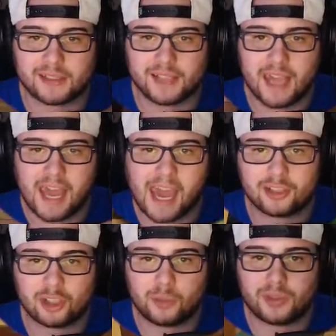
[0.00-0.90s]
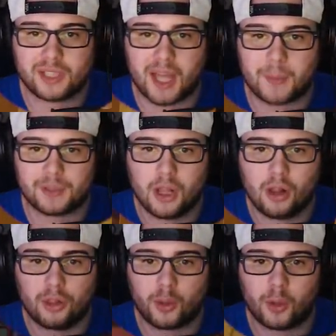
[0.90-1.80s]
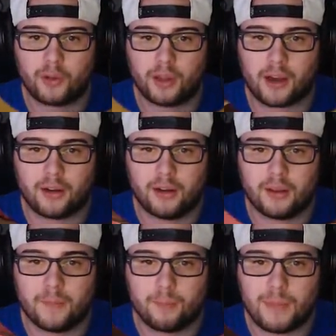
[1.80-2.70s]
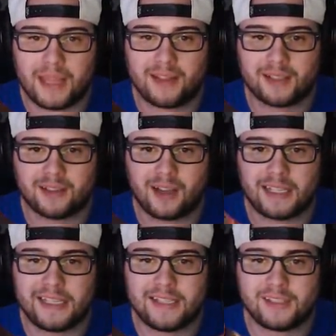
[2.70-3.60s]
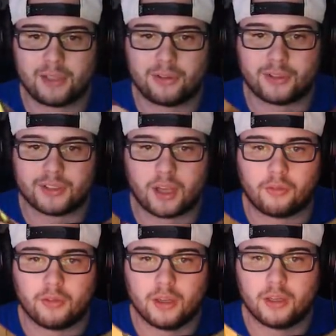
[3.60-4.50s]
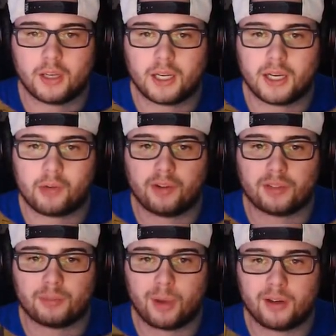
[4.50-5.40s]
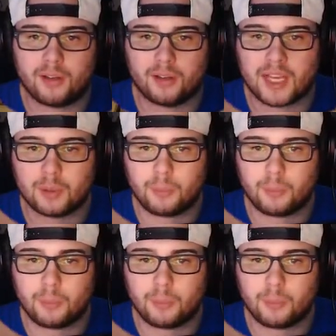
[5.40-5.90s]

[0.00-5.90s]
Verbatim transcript: this. Actionable steps. Throw it over there. Make this a lot easier for yourself. Kind of get rid of some monsters as